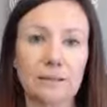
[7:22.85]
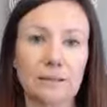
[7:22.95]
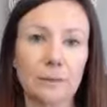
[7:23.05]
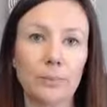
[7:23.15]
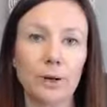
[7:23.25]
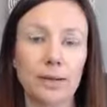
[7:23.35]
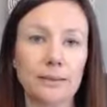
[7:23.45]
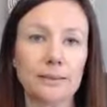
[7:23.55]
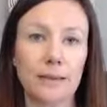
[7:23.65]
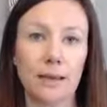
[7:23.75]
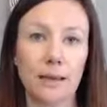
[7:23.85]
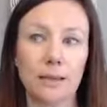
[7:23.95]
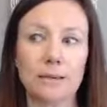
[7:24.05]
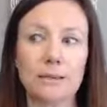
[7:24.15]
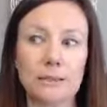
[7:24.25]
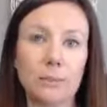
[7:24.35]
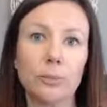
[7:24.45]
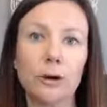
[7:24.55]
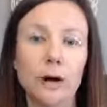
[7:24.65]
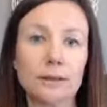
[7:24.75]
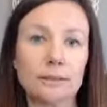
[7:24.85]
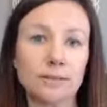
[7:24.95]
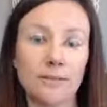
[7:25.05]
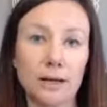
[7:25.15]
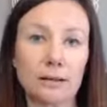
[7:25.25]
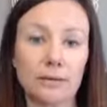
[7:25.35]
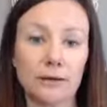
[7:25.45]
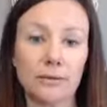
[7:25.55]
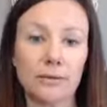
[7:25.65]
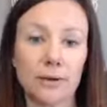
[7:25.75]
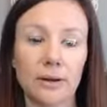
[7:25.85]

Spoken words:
super easy, super cost effective,